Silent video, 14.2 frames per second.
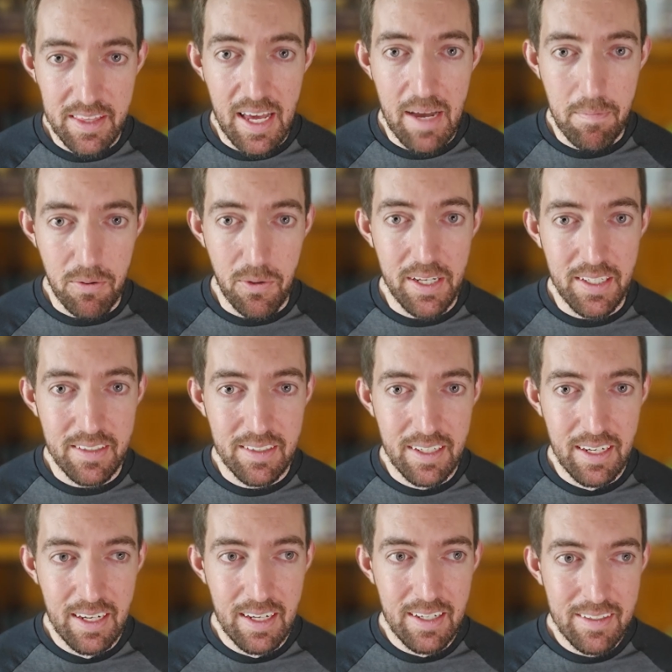that point.
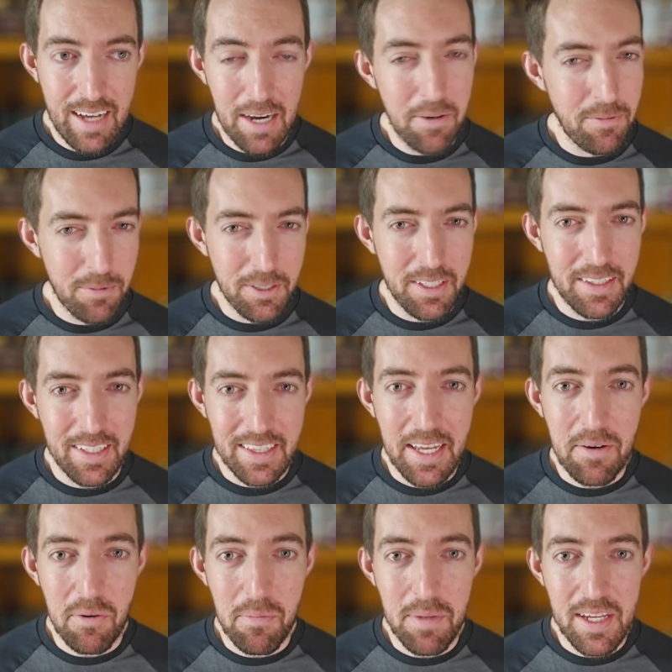I don't really think
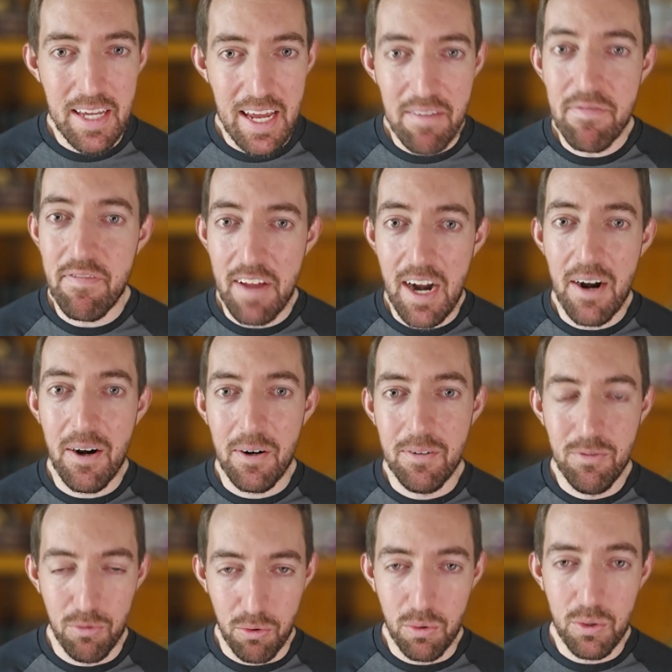that would be a fair
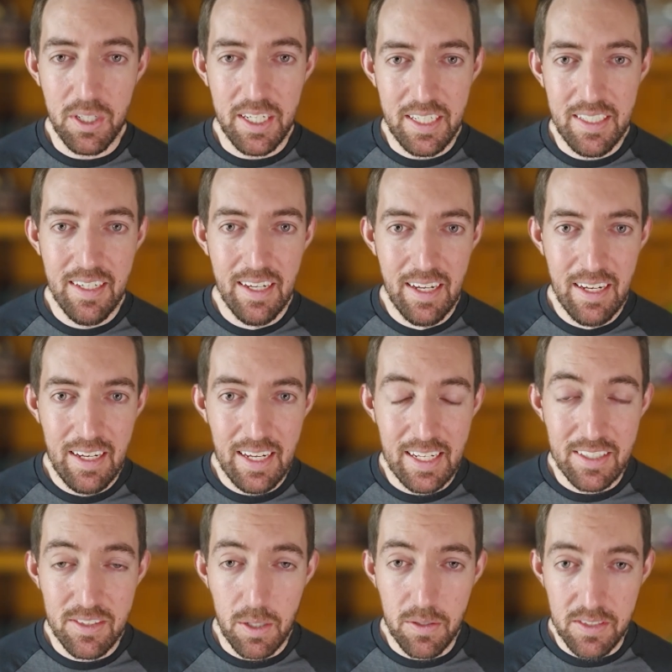ruling,
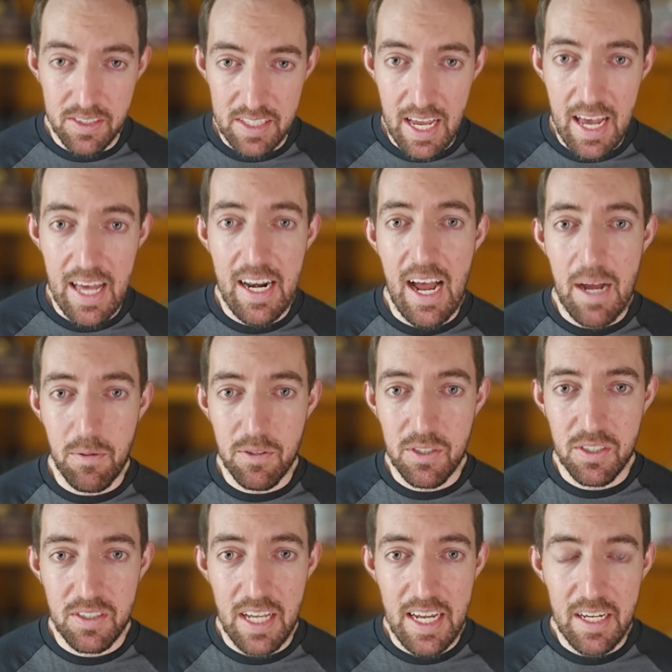and so instead, I would
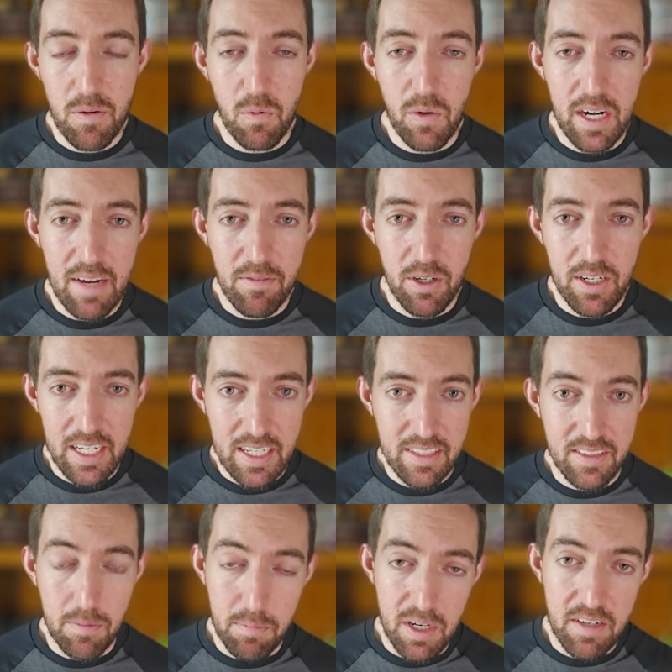just take it whatever it
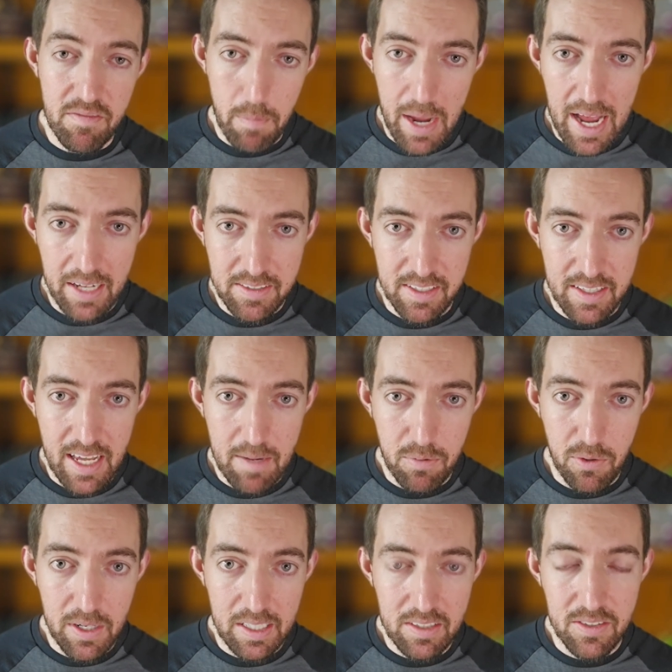is above max at that
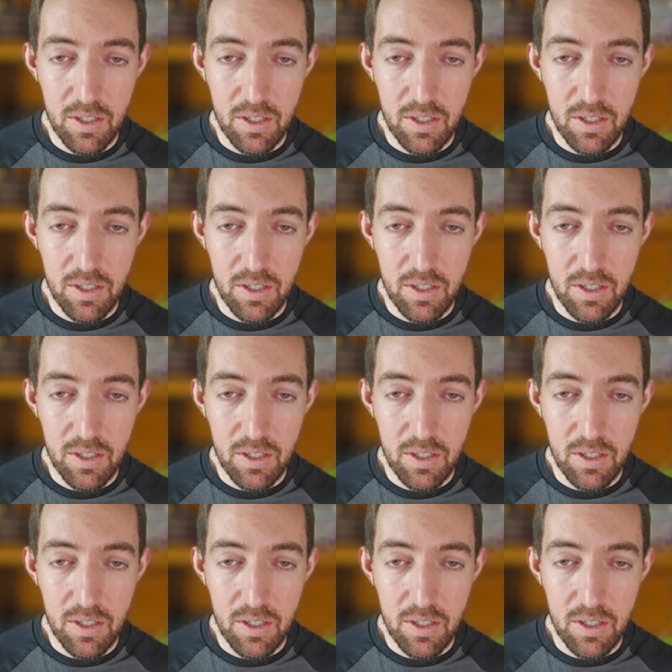point.